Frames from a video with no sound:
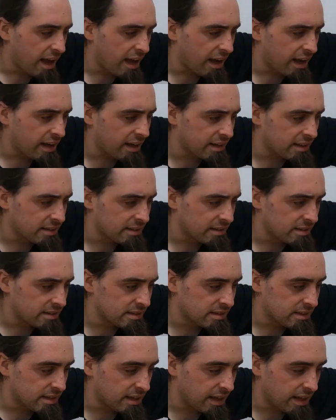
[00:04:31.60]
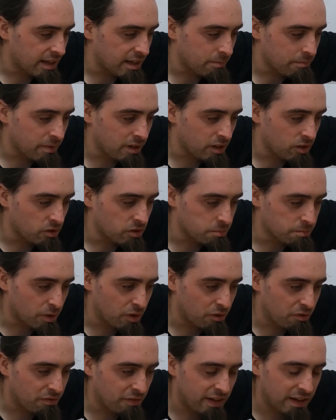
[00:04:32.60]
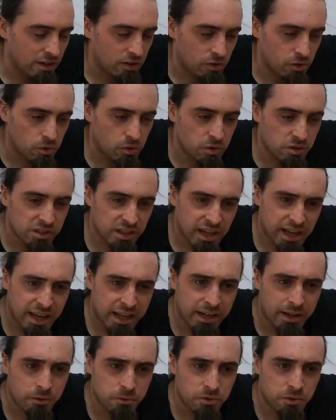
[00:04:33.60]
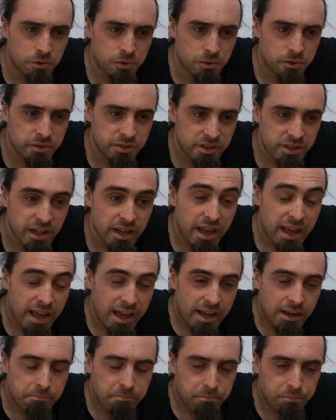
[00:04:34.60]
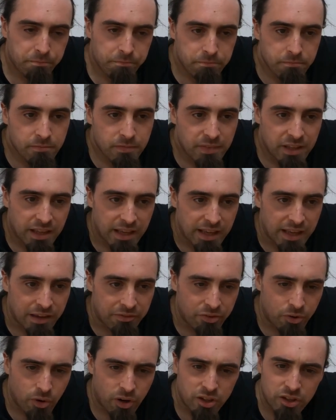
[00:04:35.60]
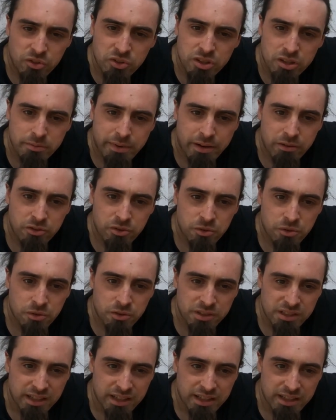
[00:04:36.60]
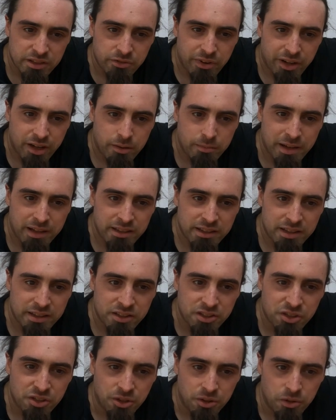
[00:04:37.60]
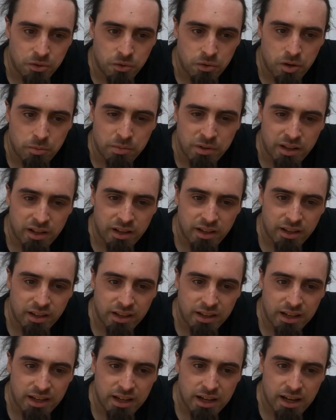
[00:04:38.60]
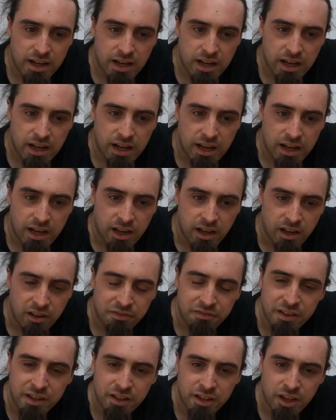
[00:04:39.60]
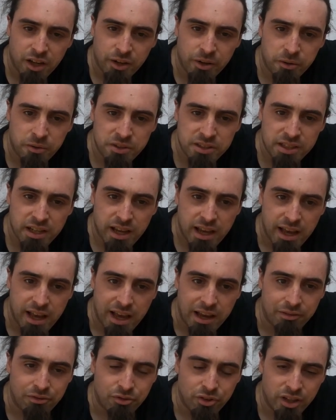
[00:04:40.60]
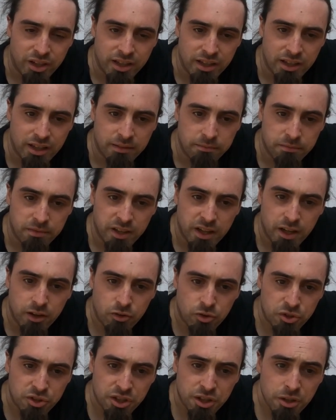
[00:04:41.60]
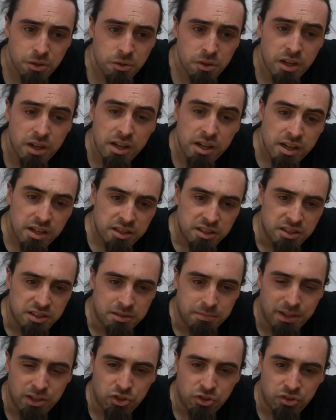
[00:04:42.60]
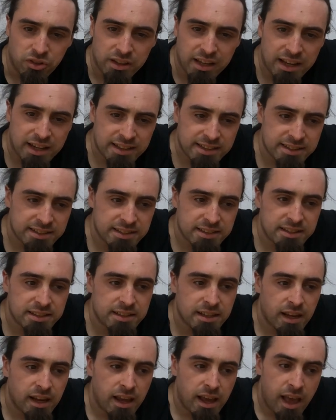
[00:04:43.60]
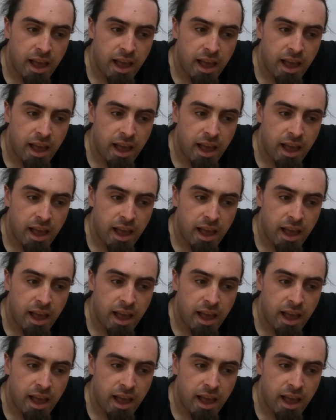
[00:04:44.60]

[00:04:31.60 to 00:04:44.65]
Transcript: and it can be used both indoors and outdoors. If you are using them outdoors, it is recommended to apply a thin coat every year or two, just to make sure it lasts.